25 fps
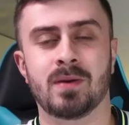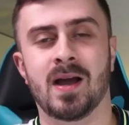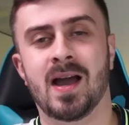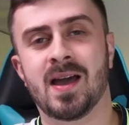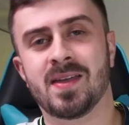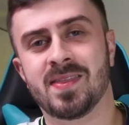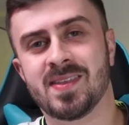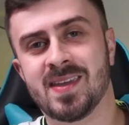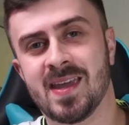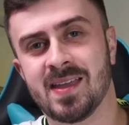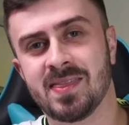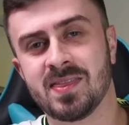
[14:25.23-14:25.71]

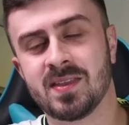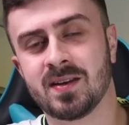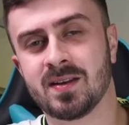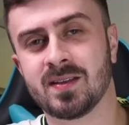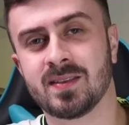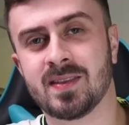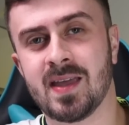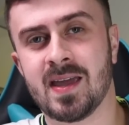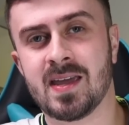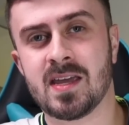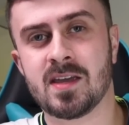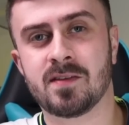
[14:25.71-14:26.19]
at the end of
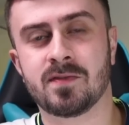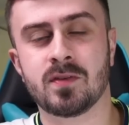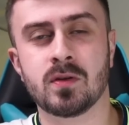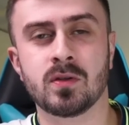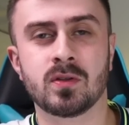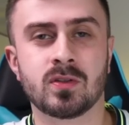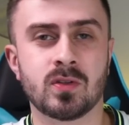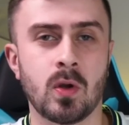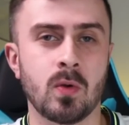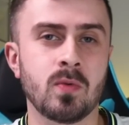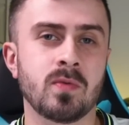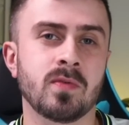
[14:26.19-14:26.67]
the day, if
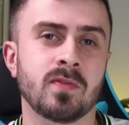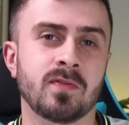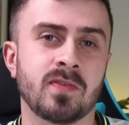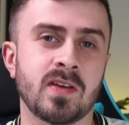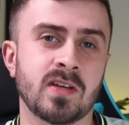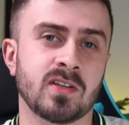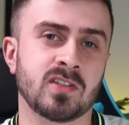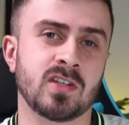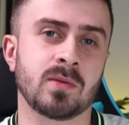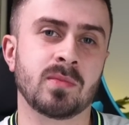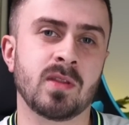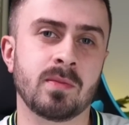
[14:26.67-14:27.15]
you don't
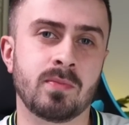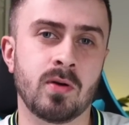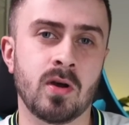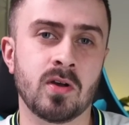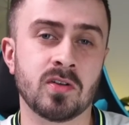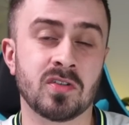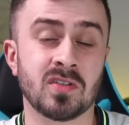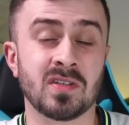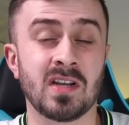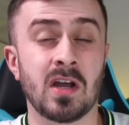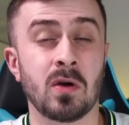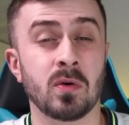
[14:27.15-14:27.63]
fix some of the
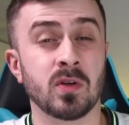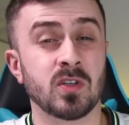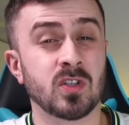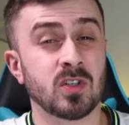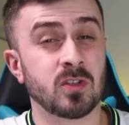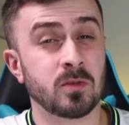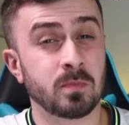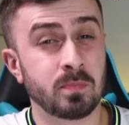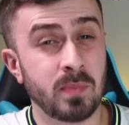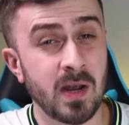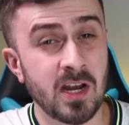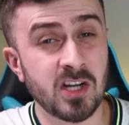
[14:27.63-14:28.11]
personnel,
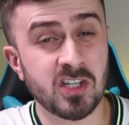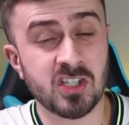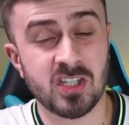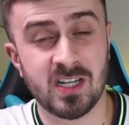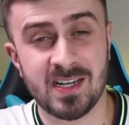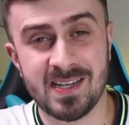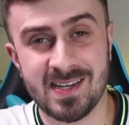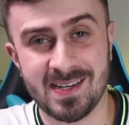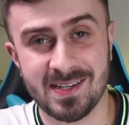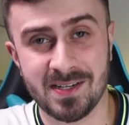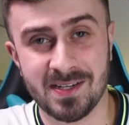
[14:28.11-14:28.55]
especially in